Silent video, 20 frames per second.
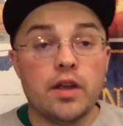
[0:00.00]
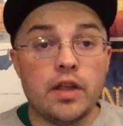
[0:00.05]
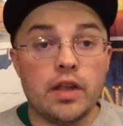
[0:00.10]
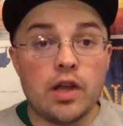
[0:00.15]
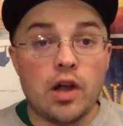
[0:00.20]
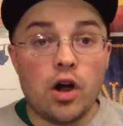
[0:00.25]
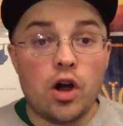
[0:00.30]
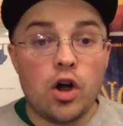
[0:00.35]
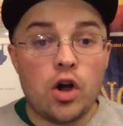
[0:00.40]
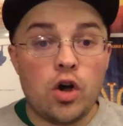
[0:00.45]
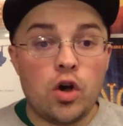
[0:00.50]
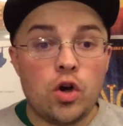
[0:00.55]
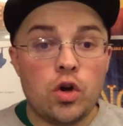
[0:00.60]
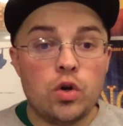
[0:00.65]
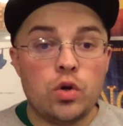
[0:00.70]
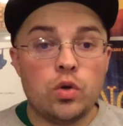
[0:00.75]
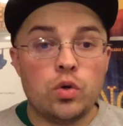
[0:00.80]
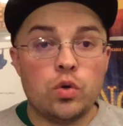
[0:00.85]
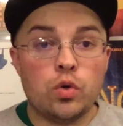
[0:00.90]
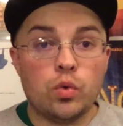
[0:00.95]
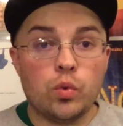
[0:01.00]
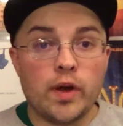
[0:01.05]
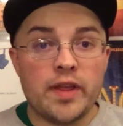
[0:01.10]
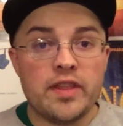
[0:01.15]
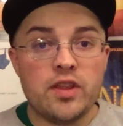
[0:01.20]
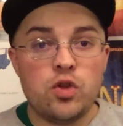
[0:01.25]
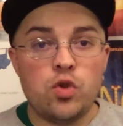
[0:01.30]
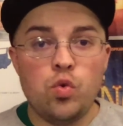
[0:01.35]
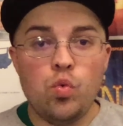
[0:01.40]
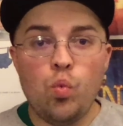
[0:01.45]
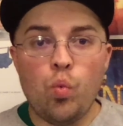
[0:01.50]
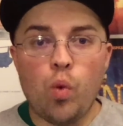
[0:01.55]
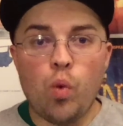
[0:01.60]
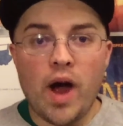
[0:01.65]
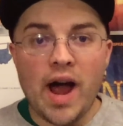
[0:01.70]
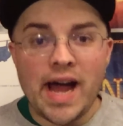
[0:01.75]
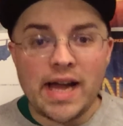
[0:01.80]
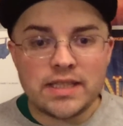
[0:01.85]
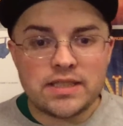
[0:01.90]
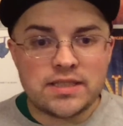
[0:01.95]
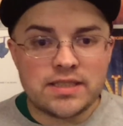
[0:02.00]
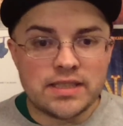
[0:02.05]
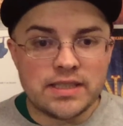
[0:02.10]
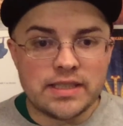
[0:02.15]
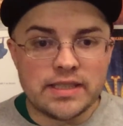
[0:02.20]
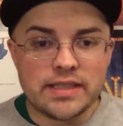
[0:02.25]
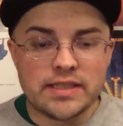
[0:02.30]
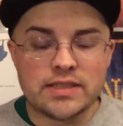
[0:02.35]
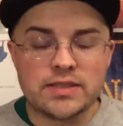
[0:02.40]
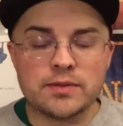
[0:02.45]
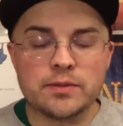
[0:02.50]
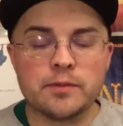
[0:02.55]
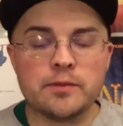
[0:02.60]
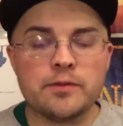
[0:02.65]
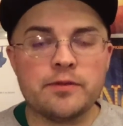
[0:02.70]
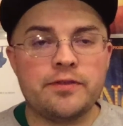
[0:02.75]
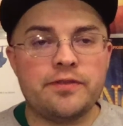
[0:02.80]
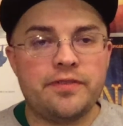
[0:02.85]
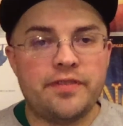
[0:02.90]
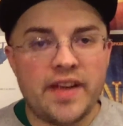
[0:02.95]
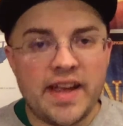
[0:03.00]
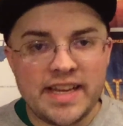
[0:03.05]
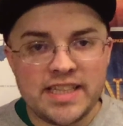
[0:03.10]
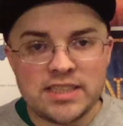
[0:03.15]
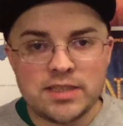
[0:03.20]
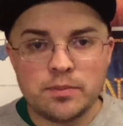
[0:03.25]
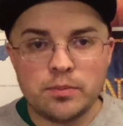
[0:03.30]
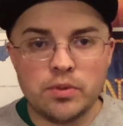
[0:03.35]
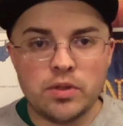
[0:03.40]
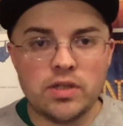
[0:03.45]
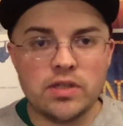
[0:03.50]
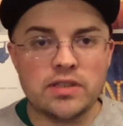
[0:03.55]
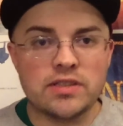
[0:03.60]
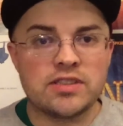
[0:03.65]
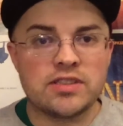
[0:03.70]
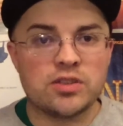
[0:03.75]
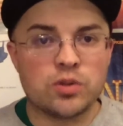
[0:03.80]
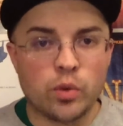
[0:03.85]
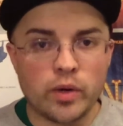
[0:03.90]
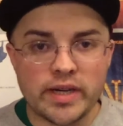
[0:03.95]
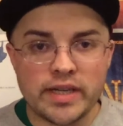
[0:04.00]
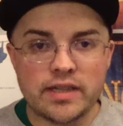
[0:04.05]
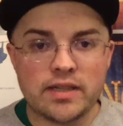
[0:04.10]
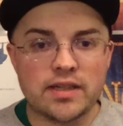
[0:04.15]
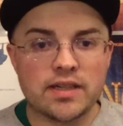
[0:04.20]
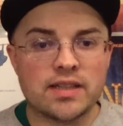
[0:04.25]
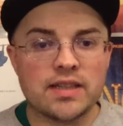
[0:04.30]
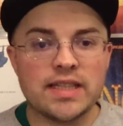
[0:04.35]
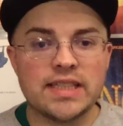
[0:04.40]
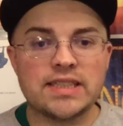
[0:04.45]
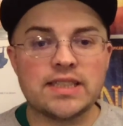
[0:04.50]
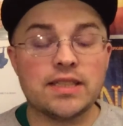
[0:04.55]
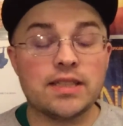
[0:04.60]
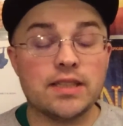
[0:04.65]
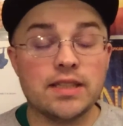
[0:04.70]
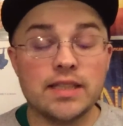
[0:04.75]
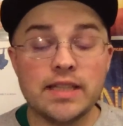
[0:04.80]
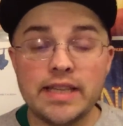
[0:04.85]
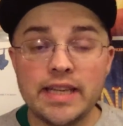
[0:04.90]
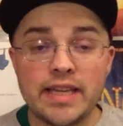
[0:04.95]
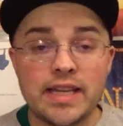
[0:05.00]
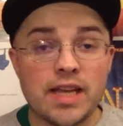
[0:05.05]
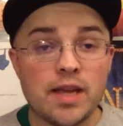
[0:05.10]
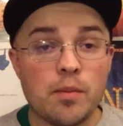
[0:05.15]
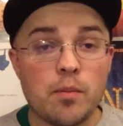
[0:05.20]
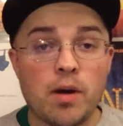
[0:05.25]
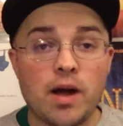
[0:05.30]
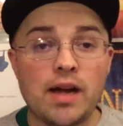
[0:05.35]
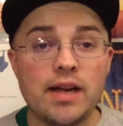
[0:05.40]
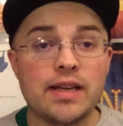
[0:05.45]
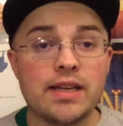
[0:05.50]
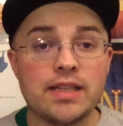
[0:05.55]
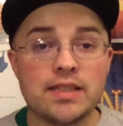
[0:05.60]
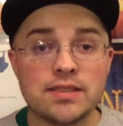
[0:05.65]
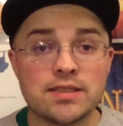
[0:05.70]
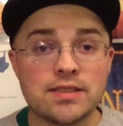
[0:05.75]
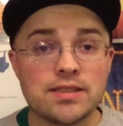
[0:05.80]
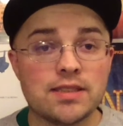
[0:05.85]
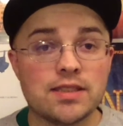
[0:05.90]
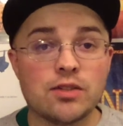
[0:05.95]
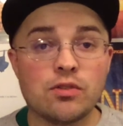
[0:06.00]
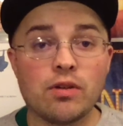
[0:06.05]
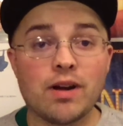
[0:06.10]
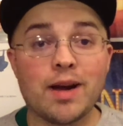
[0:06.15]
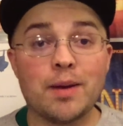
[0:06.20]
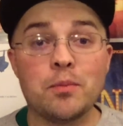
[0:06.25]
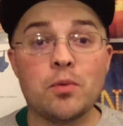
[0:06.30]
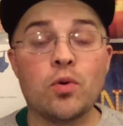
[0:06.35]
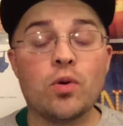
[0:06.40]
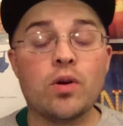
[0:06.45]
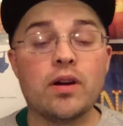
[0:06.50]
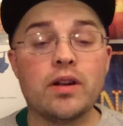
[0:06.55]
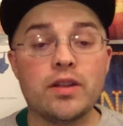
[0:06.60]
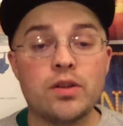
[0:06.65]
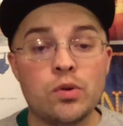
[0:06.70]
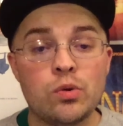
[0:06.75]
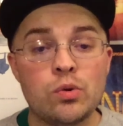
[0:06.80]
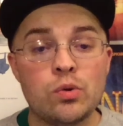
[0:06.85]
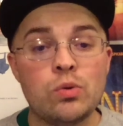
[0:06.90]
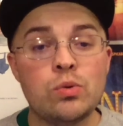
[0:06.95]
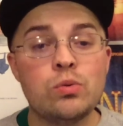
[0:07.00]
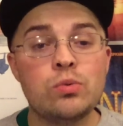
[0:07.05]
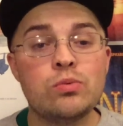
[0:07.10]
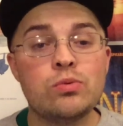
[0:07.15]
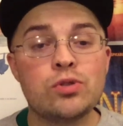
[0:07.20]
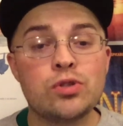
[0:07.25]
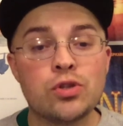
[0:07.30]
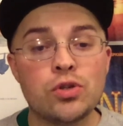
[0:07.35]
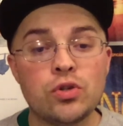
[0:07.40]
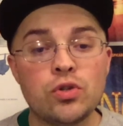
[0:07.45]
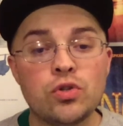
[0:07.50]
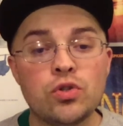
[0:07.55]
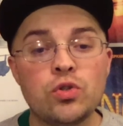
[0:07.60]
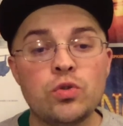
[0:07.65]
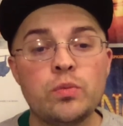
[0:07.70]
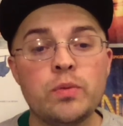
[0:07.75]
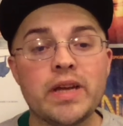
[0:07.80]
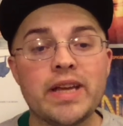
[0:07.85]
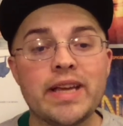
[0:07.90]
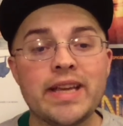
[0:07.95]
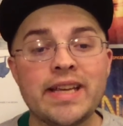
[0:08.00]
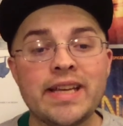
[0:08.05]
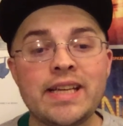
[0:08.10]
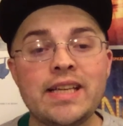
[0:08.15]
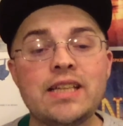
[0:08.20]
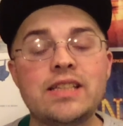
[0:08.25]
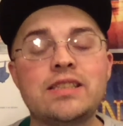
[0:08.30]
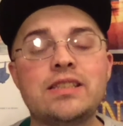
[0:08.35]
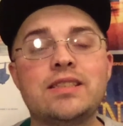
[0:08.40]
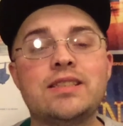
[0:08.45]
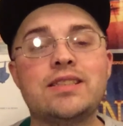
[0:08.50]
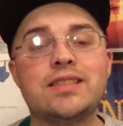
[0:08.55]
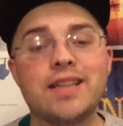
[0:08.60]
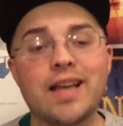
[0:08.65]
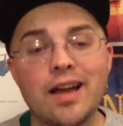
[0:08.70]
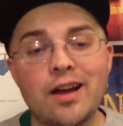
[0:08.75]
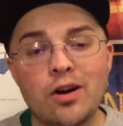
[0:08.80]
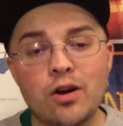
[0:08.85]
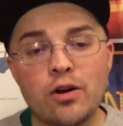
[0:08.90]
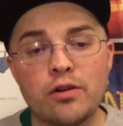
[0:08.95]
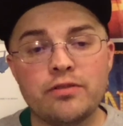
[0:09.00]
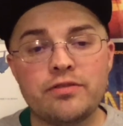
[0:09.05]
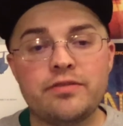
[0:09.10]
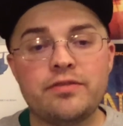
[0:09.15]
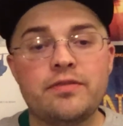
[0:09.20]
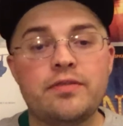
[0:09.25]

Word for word: Yo, whether you watching this from Facebook, Twitter, click the link in my Instagram or YouTube itself